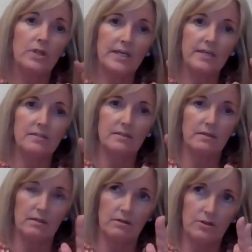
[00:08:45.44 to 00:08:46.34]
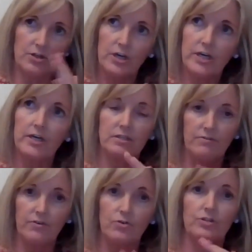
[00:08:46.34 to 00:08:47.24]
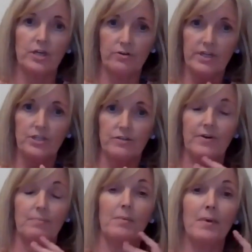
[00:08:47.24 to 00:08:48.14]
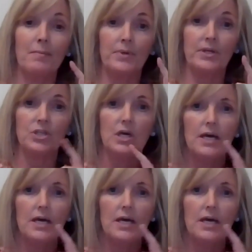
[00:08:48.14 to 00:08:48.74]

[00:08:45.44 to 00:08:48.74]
these third and fourth generation family members,